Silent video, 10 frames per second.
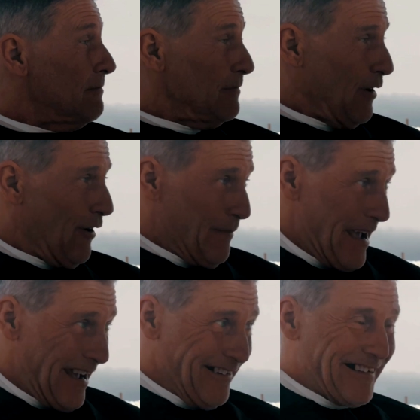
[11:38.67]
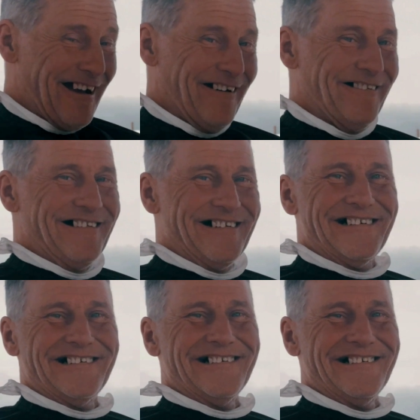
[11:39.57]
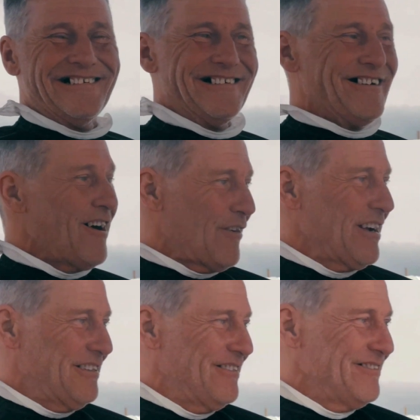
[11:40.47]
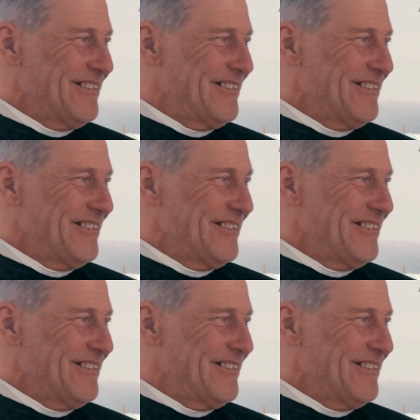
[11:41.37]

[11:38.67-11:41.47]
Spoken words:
Oh man, look out! All right, dude.